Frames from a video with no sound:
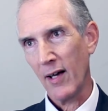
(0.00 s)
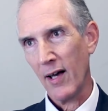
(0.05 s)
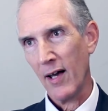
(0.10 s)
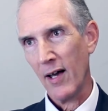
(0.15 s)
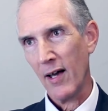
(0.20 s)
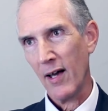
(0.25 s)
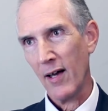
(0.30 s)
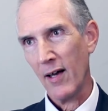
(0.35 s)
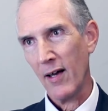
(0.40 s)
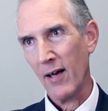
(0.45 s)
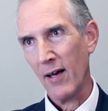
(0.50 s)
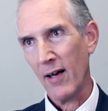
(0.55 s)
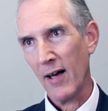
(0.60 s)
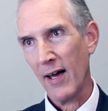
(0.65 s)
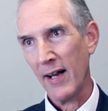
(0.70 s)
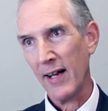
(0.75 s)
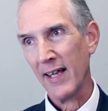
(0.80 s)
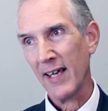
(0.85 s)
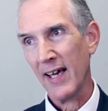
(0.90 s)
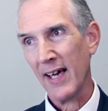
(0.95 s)
Uh,
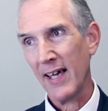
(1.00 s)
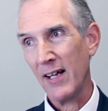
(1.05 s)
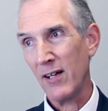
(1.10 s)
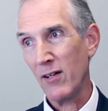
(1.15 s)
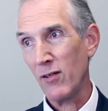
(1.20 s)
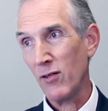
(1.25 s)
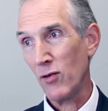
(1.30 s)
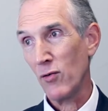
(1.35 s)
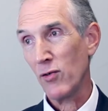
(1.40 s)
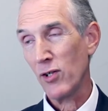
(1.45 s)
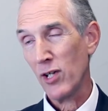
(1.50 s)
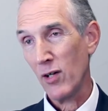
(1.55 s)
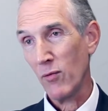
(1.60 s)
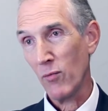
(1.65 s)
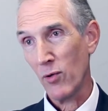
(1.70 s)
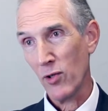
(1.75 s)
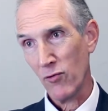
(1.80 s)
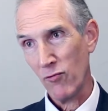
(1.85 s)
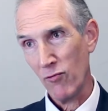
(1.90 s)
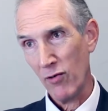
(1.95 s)
and again, you see
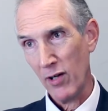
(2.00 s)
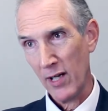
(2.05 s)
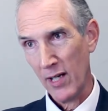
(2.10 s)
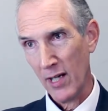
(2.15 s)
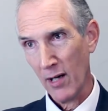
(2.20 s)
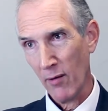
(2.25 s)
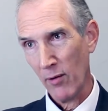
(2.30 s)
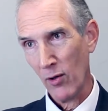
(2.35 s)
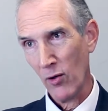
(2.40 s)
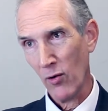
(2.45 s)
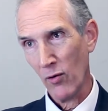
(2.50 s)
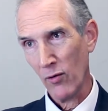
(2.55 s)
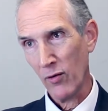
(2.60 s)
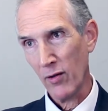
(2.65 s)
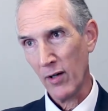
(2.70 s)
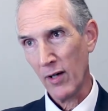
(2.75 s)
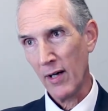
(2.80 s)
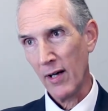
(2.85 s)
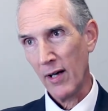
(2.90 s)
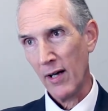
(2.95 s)
what's really going on
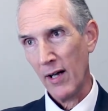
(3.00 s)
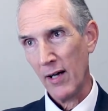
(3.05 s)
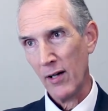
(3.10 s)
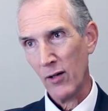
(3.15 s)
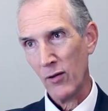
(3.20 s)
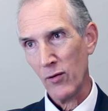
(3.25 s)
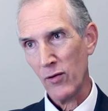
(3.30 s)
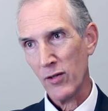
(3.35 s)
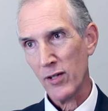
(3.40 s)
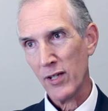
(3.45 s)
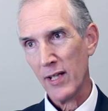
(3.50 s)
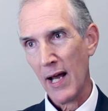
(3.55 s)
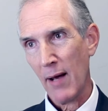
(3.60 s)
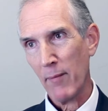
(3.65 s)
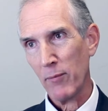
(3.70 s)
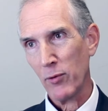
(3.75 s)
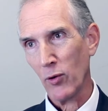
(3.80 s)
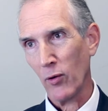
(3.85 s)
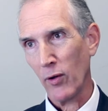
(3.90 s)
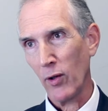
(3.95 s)
in a good
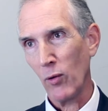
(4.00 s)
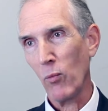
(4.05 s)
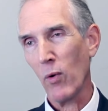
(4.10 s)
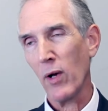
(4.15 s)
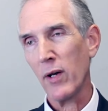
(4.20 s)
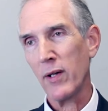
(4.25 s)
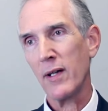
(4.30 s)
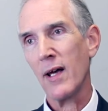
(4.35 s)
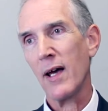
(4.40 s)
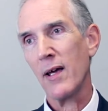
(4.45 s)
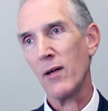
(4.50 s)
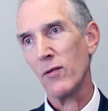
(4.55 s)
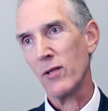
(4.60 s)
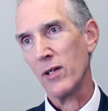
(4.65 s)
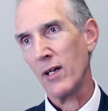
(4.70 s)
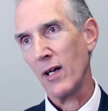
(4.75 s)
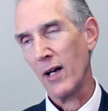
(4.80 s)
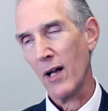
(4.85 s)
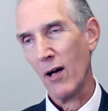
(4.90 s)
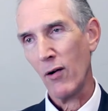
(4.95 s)
snapshot. In one day, you
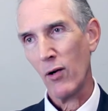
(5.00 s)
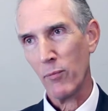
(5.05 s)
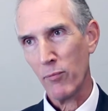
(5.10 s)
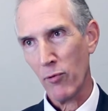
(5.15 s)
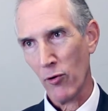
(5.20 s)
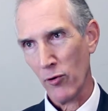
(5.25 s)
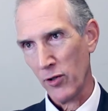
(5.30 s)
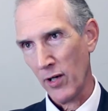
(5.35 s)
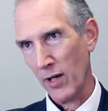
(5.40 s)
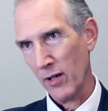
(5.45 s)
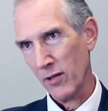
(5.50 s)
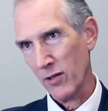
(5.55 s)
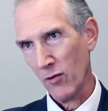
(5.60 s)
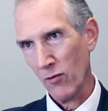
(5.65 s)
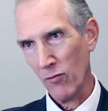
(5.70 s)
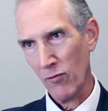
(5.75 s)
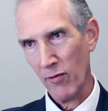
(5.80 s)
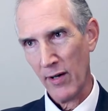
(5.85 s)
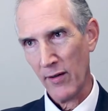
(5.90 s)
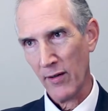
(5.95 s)
see a load of projects
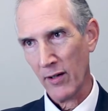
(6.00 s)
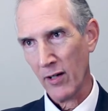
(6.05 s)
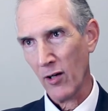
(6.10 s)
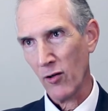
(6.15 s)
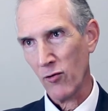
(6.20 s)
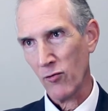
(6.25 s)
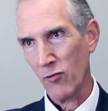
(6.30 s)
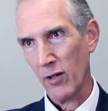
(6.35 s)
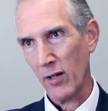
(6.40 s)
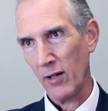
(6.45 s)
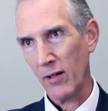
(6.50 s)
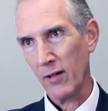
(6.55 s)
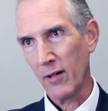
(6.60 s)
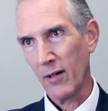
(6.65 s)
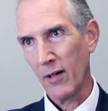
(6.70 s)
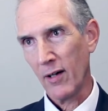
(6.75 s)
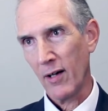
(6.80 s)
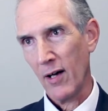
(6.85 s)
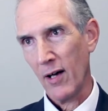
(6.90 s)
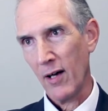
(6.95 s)
all around the country,
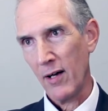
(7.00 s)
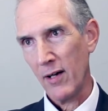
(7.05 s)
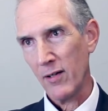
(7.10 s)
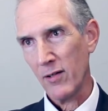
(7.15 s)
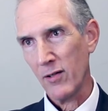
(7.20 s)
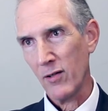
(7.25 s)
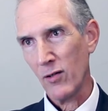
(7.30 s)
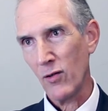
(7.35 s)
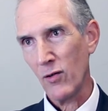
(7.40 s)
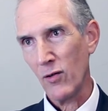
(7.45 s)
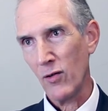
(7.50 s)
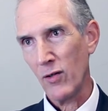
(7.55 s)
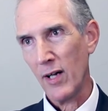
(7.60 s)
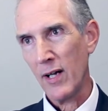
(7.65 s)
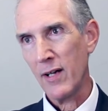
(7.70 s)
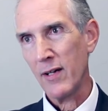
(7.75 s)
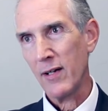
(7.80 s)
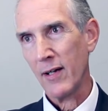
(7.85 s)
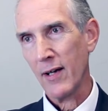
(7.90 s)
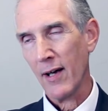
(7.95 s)
and it's a good
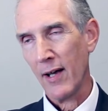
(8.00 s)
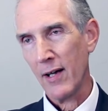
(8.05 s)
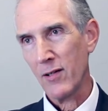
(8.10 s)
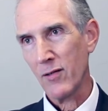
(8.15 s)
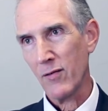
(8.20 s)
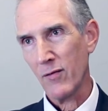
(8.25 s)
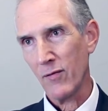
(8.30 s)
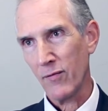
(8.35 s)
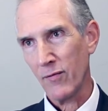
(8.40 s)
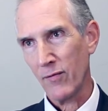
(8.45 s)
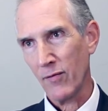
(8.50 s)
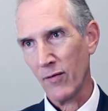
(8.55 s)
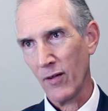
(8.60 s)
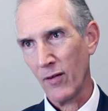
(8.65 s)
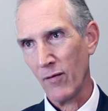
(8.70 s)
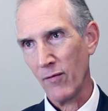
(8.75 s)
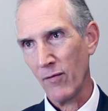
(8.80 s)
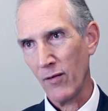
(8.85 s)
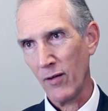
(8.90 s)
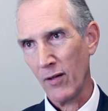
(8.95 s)
indicator of,
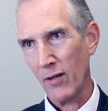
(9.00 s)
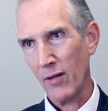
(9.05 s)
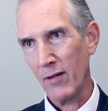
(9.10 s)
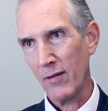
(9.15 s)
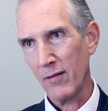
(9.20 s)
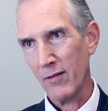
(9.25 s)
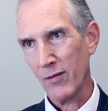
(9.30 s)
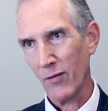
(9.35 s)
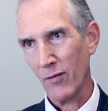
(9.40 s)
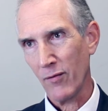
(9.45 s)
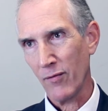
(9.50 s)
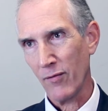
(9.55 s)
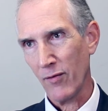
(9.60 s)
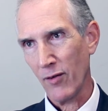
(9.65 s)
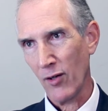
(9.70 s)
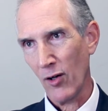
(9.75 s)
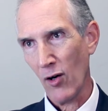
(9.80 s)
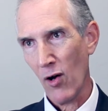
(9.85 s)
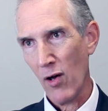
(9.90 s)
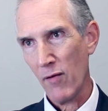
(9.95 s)
of the sort of
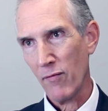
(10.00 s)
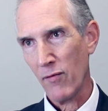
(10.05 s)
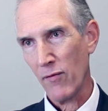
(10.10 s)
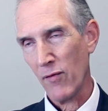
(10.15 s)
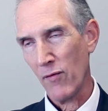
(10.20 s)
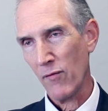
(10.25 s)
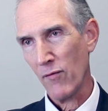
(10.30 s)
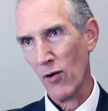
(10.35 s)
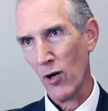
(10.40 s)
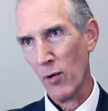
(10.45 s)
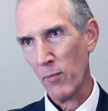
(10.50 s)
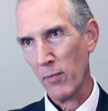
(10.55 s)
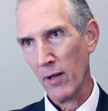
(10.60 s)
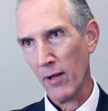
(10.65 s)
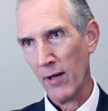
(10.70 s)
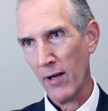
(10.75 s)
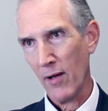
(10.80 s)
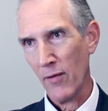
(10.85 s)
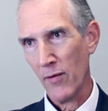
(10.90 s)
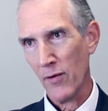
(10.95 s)
the life of
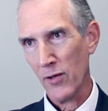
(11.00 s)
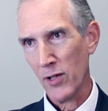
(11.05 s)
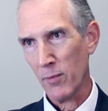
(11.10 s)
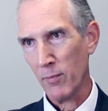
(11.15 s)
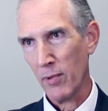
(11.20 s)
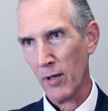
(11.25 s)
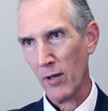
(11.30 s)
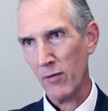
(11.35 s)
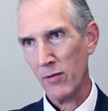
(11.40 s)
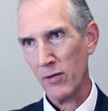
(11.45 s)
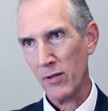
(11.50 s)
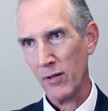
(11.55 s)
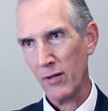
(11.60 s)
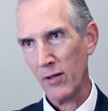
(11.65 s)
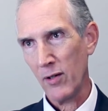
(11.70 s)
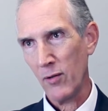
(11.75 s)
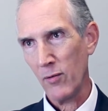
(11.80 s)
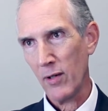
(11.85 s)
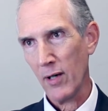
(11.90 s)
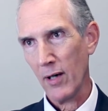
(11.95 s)
environmental health, I suppose, in
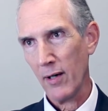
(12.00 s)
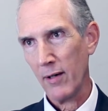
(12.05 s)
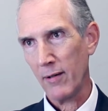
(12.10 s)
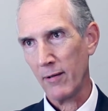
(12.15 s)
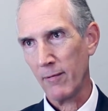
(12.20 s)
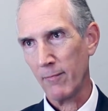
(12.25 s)
the UK.